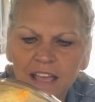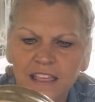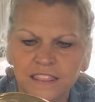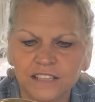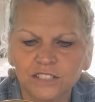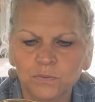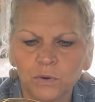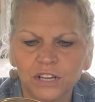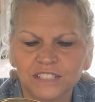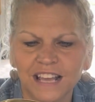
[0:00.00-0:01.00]
This
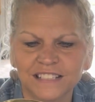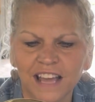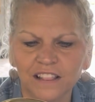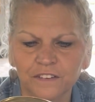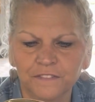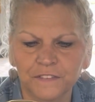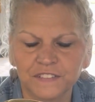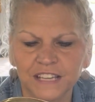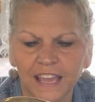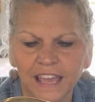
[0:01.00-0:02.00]
was
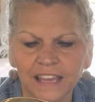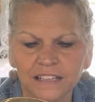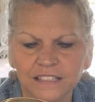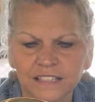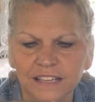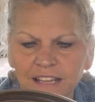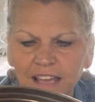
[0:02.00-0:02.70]
$1.58,